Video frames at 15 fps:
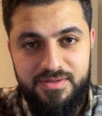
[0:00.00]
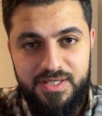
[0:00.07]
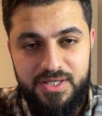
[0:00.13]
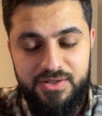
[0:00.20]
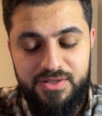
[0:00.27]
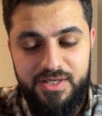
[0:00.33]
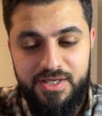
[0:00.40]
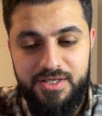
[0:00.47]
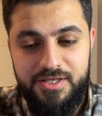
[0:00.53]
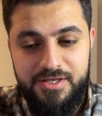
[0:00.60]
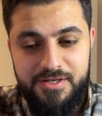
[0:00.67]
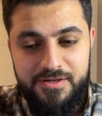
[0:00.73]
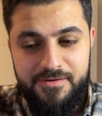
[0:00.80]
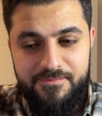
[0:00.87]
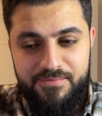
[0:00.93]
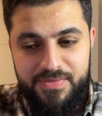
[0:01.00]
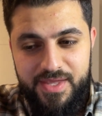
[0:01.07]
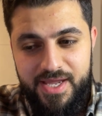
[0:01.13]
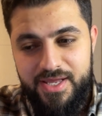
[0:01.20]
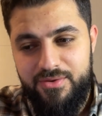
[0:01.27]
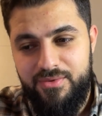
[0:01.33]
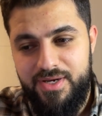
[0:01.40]
Okay?
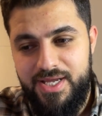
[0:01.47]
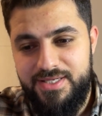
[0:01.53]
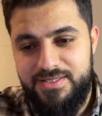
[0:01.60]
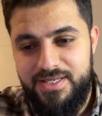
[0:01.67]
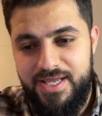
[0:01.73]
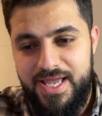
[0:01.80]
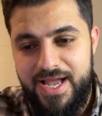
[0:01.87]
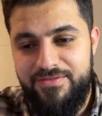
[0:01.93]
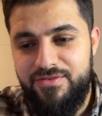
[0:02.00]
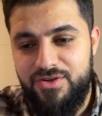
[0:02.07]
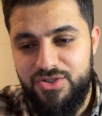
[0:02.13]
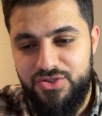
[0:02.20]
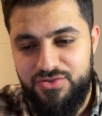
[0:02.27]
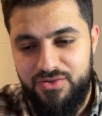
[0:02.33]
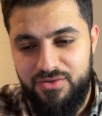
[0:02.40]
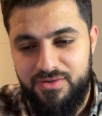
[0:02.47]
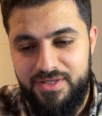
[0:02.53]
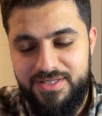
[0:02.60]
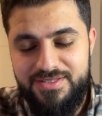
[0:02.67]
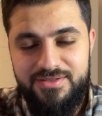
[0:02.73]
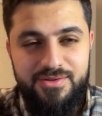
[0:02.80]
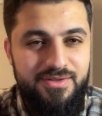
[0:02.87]
And when I say have control,
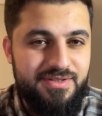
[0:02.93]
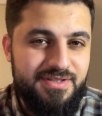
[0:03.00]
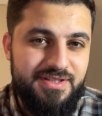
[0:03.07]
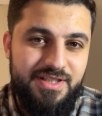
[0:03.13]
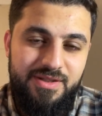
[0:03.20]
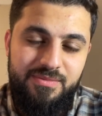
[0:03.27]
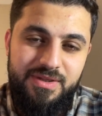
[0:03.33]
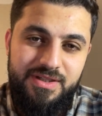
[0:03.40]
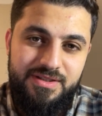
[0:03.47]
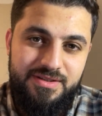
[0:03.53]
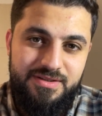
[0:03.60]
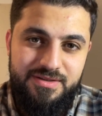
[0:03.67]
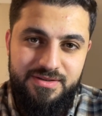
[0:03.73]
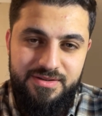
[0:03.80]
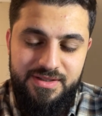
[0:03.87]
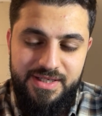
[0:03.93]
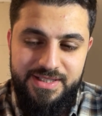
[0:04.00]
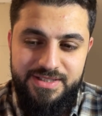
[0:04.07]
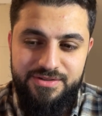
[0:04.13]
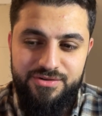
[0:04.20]
it's not seamless. It's